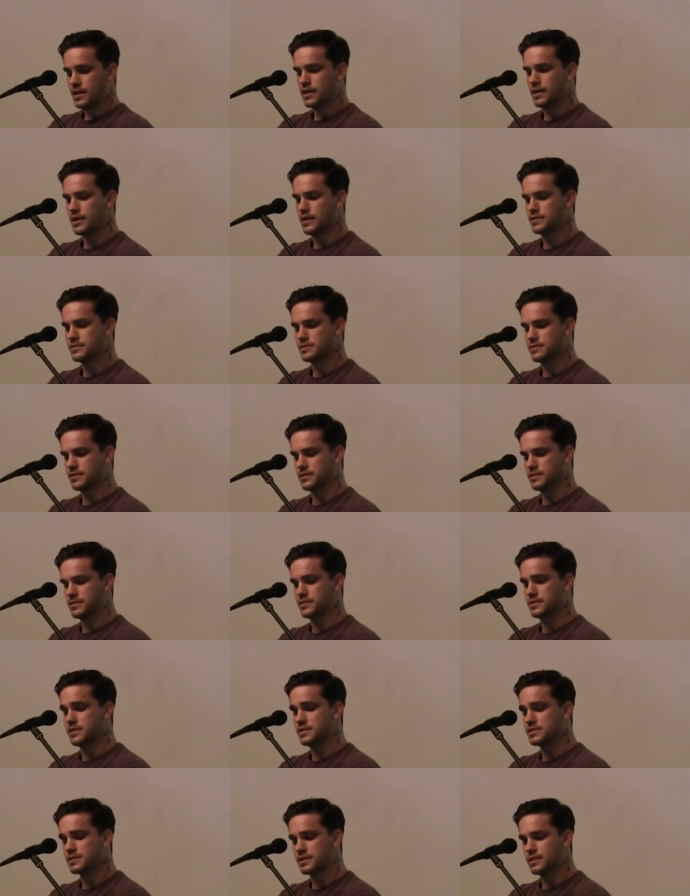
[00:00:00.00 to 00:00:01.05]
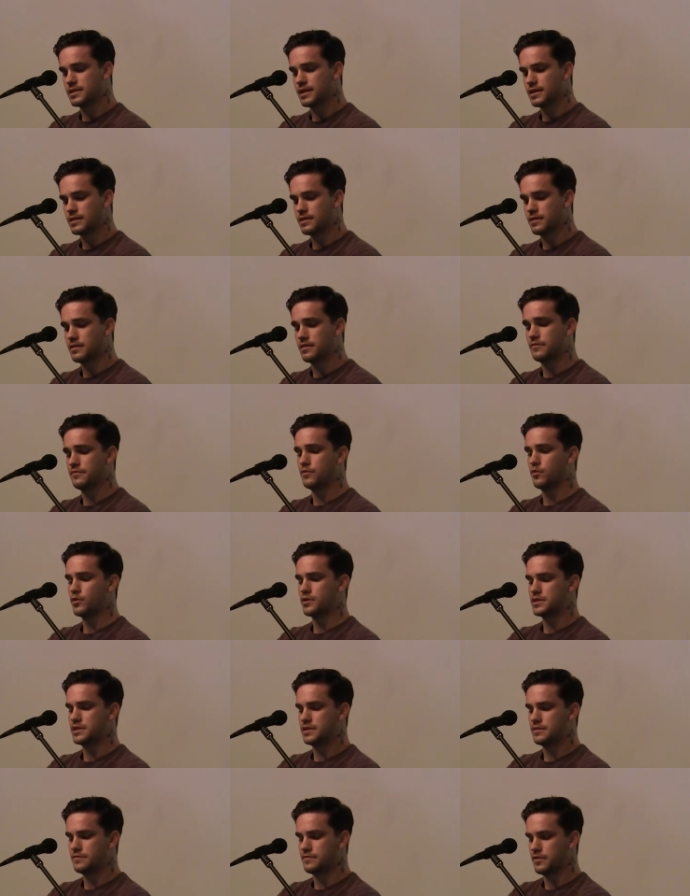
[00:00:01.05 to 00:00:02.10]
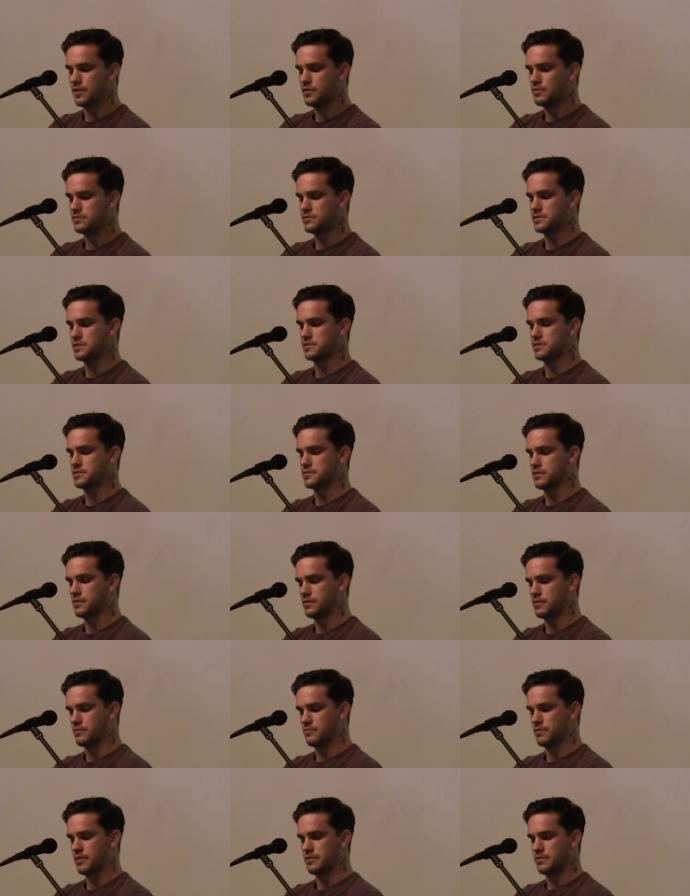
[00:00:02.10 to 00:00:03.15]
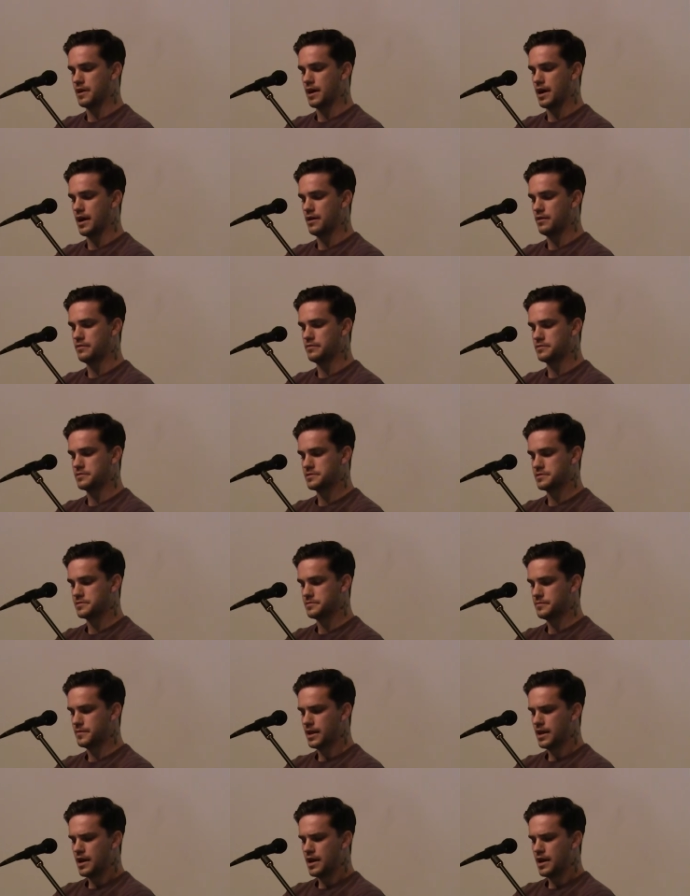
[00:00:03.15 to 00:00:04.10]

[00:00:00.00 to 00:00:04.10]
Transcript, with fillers: He has disconnected the 14 phones installed throughout the house.